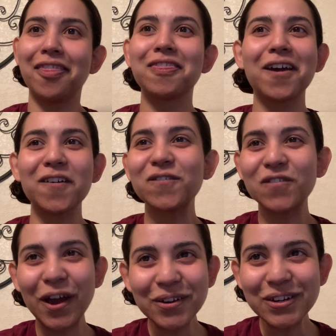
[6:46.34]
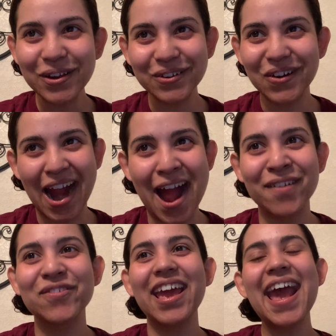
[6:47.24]
the
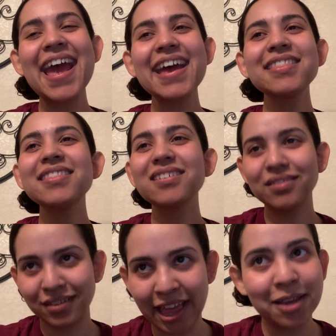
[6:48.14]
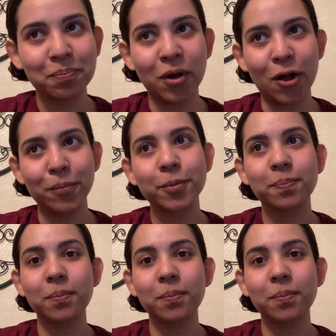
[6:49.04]
phonograph, and the light bulb.